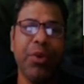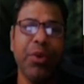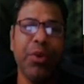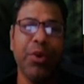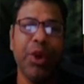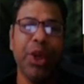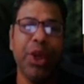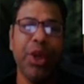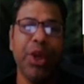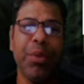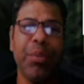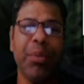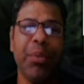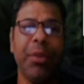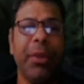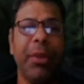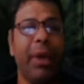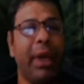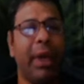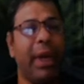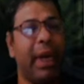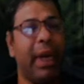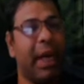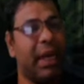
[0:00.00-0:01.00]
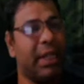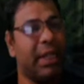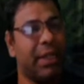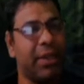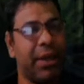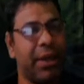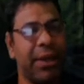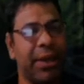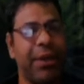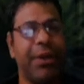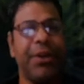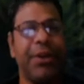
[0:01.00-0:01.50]
Rahim
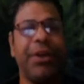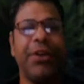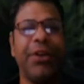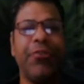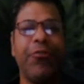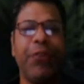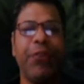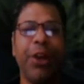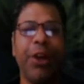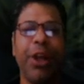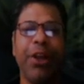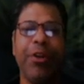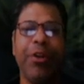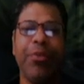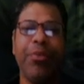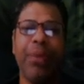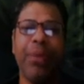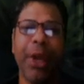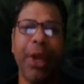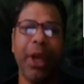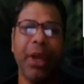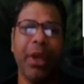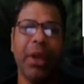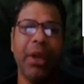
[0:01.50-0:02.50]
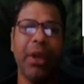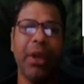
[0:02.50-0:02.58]
doesn't drink milk.